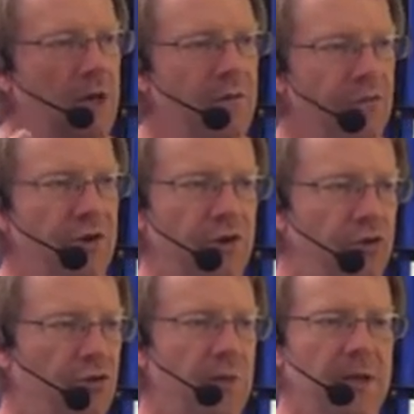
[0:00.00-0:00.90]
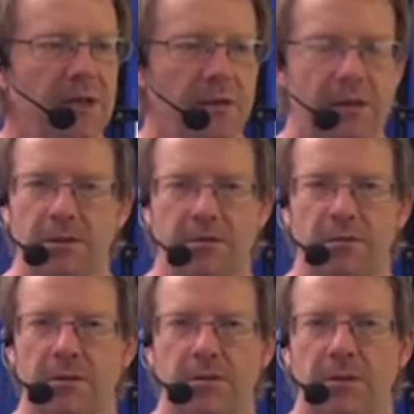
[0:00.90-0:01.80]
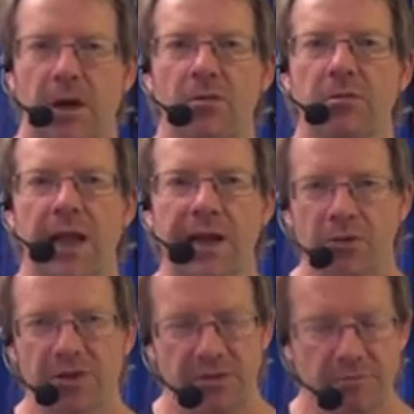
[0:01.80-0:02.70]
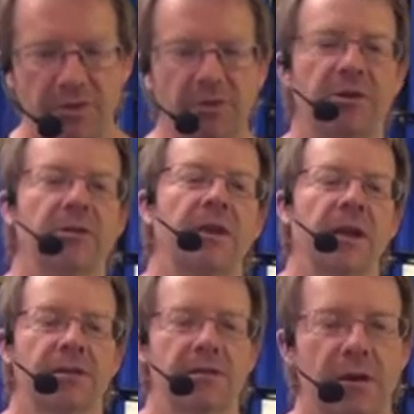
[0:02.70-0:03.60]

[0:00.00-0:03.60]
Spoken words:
African drumming, the whole language is built on that.